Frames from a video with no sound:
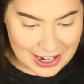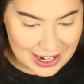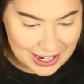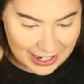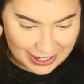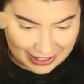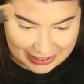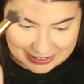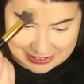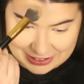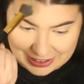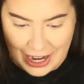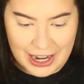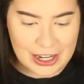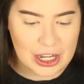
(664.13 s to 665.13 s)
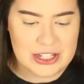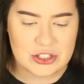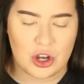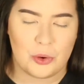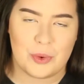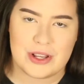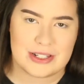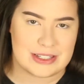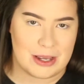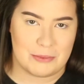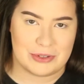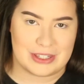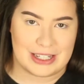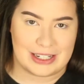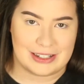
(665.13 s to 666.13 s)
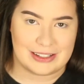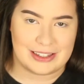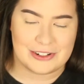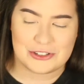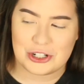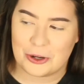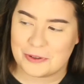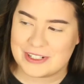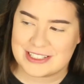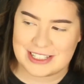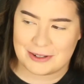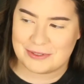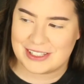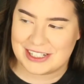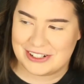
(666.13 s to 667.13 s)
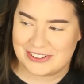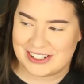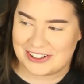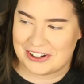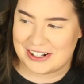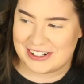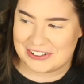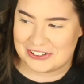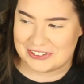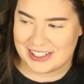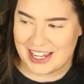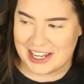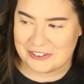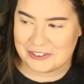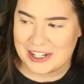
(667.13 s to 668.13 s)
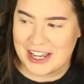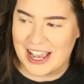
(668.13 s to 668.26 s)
And it's always something. There's always something going on in her life.